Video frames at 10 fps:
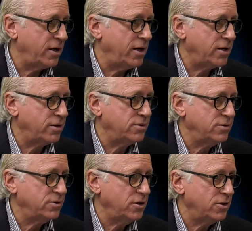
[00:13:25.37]
I had
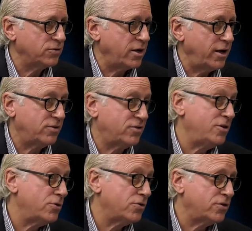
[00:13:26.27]

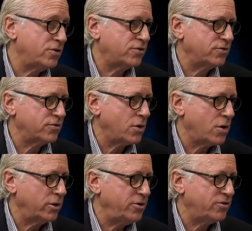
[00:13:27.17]
senior citizens
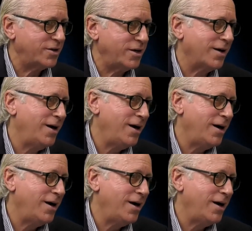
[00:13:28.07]
calling me saying,